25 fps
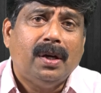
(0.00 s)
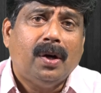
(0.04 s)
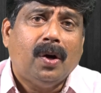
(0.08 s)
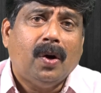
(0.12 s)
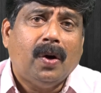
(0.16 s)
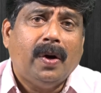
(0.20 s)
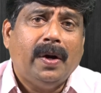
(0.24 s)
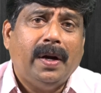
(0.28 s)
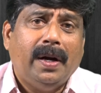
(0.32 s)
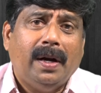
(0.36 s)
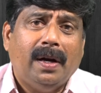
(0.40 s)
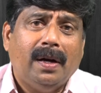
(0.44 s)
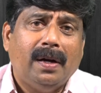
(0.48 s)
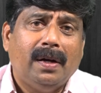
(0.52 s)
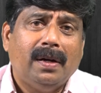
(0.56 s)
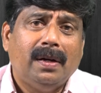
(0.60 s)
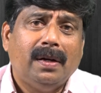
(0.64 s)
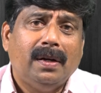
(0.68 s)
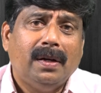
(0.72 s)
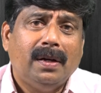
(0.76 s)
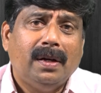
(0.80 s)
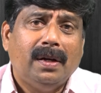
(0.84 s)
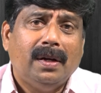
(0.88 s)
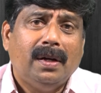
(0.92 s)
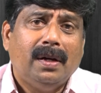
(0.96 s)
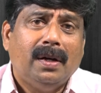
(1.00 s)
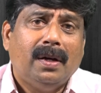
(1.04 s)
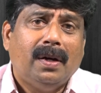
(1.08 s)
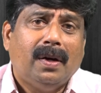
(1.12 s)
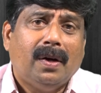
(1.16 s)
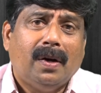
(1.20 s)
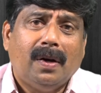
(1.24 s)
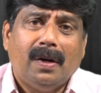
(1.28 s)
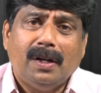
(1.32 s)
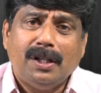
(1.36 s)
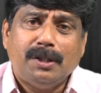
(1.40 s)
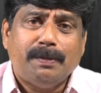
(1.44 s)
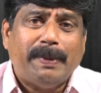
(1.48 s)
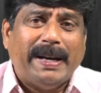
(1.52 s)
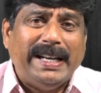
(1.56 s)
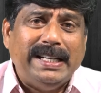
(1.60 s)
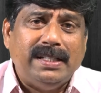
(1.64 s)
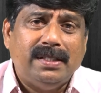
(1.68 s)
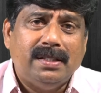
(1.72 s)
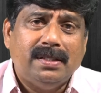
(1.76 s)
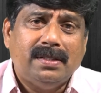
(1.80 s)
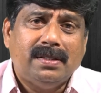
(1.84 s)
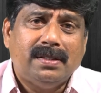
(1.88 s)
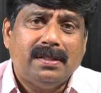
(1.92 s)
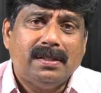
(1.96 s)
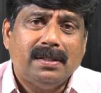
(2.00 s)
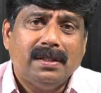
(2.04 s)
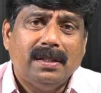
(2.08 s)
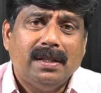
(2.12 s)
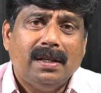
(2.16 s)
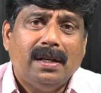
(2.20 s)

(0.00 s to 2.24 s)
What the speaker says: oil or spices,